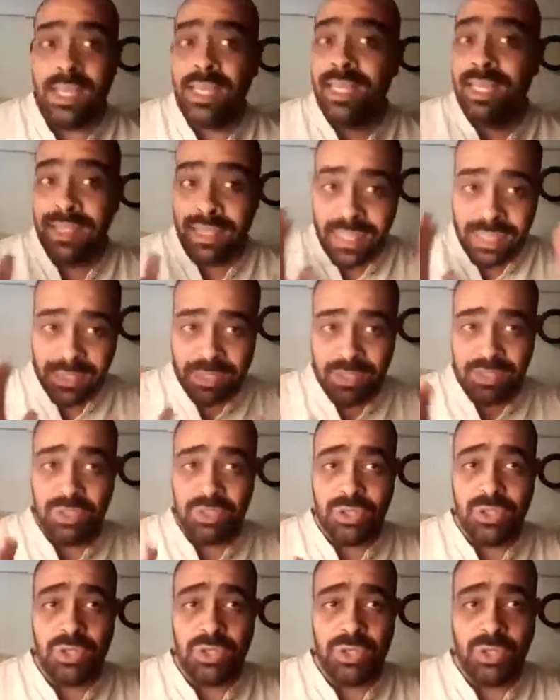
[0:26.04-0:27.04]
this is
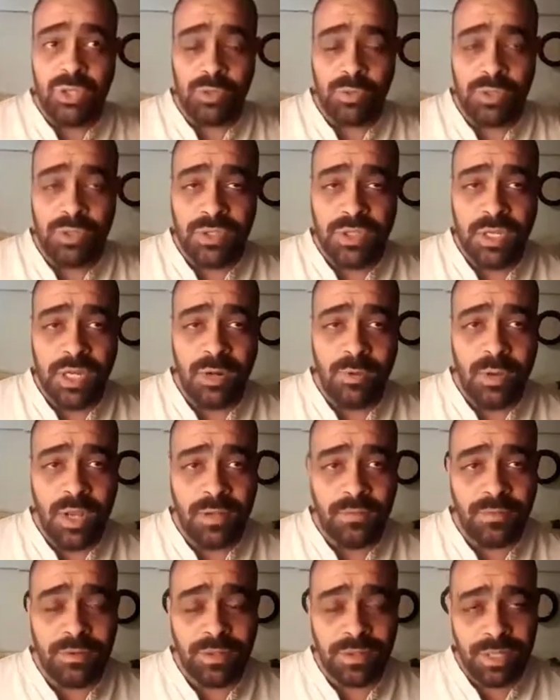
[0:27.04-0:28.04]
good news. Stick
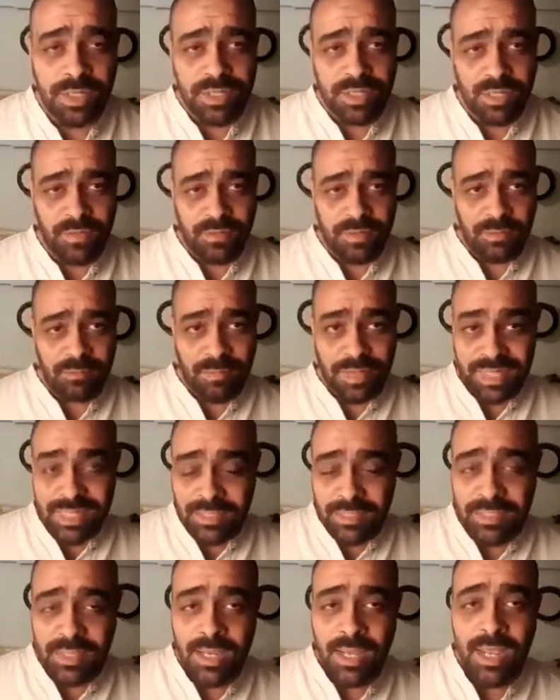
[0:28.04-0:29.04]
around for the next 7
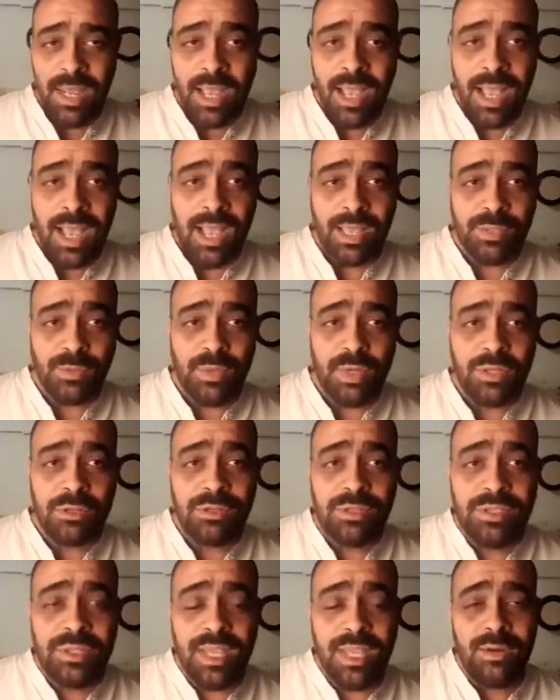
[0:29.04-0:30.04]
minutes as we
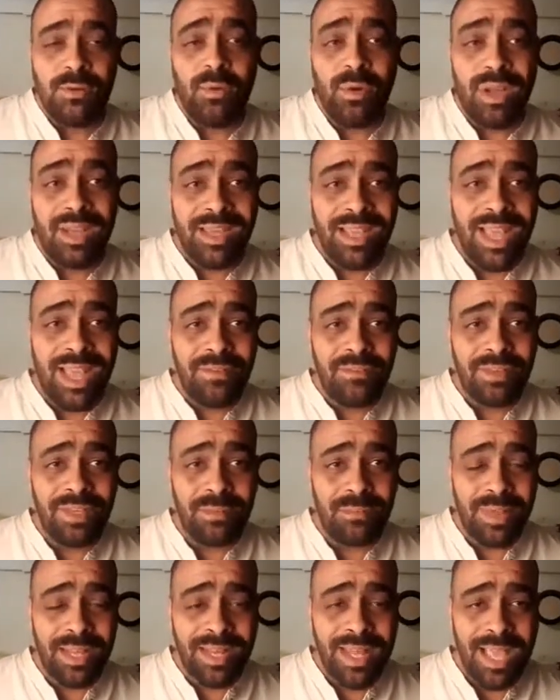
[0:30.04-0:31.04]
understand why having a
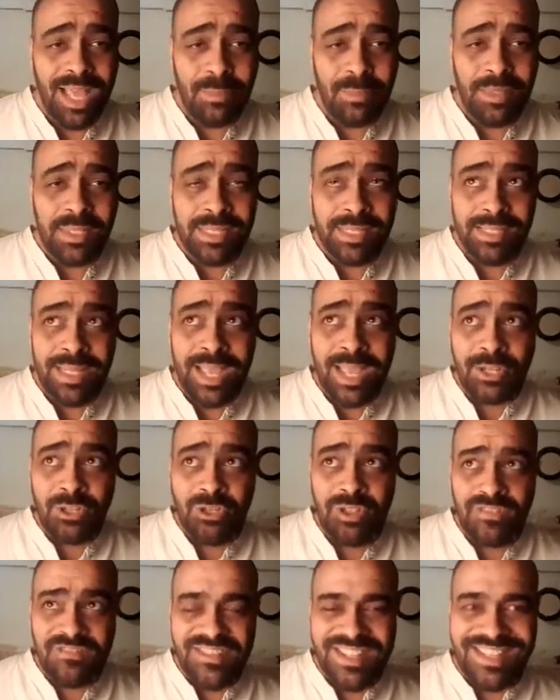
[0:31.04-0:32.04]
bad habit is
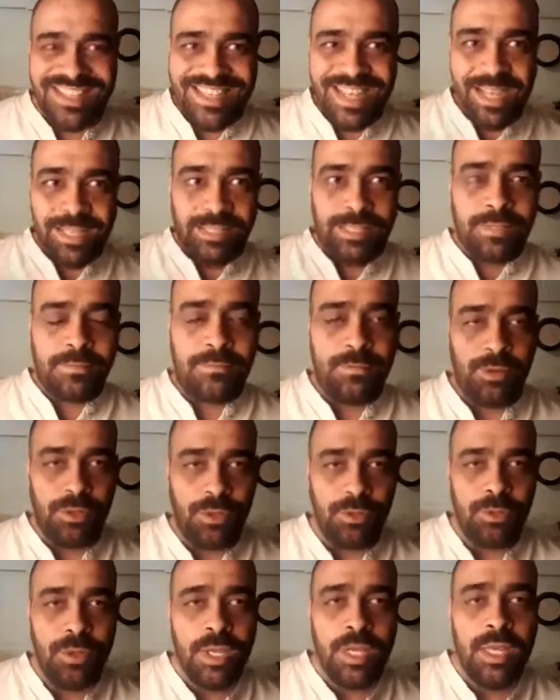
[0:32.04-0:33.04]
actually fantastic for
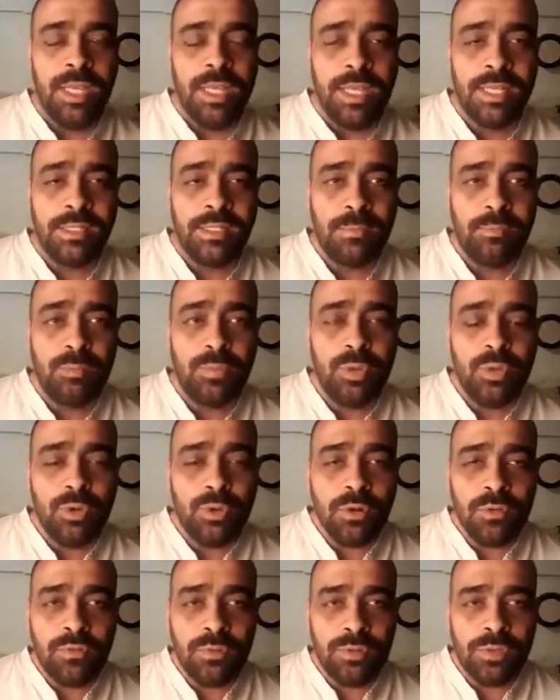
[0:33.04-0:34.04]
you. It's a
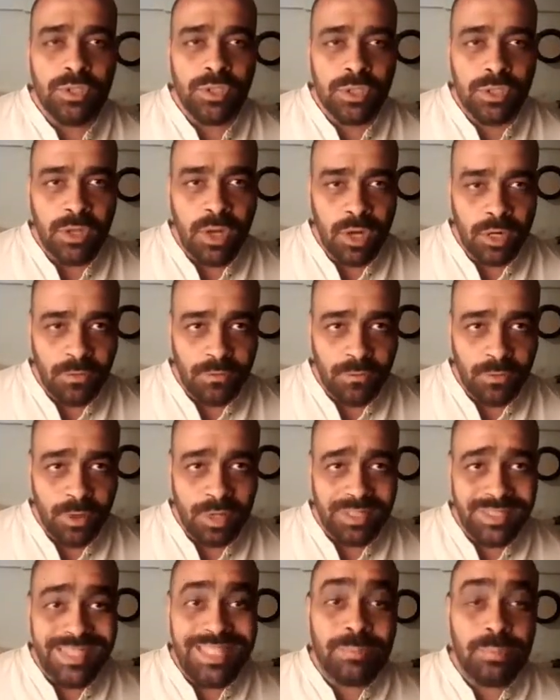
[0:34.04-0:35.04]
beautiful start for a
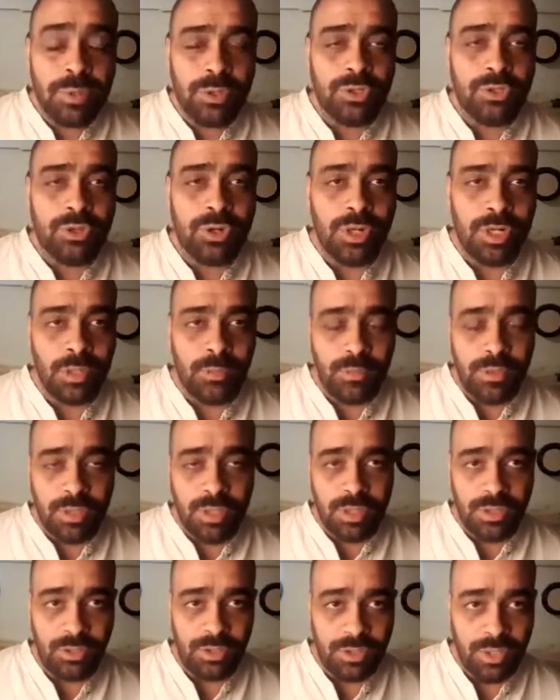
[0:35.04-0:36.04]
deeper journey
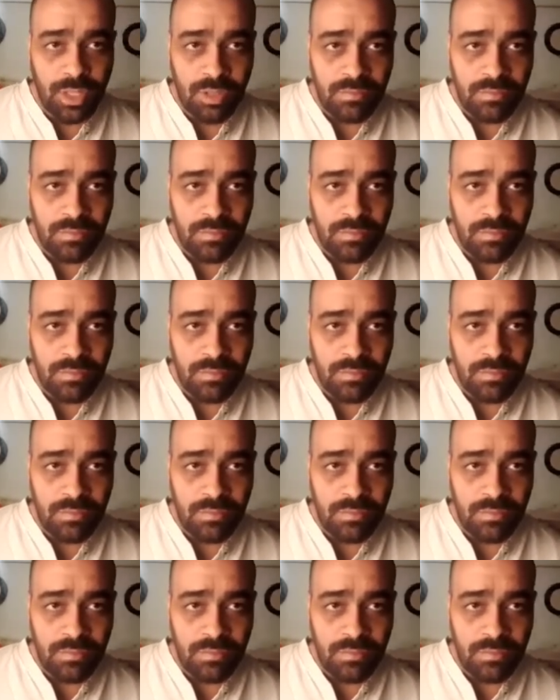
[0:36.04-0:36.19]
within yourself.